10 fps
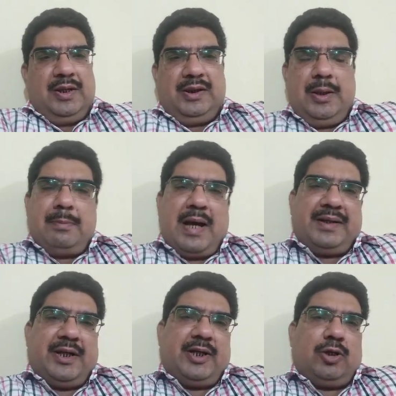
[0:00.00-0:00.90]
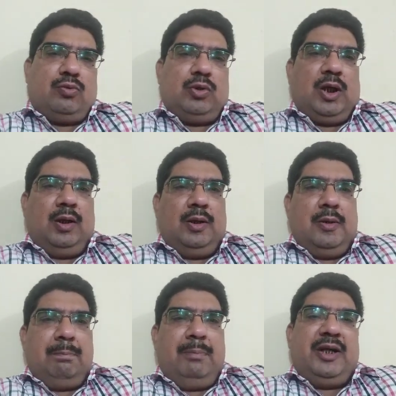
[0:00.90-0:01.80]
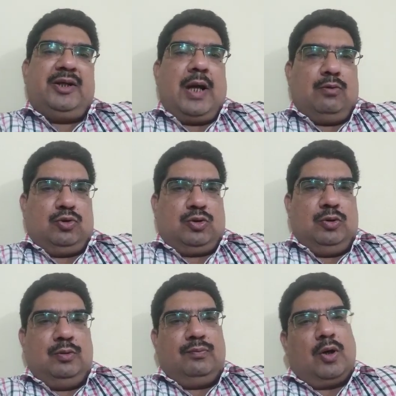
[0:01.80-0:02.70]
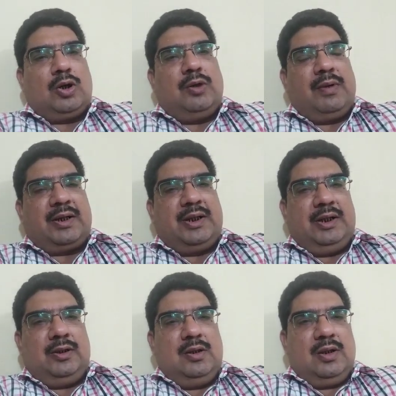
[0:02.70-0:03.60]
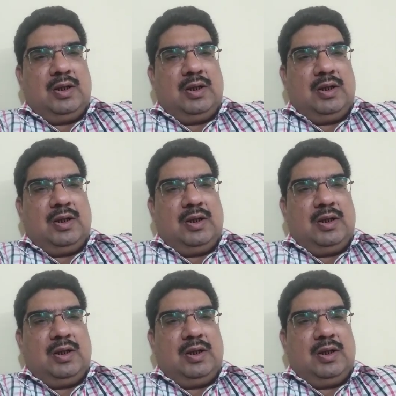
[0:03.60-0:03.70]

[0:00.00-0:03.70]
they migrated to the big towns for the working,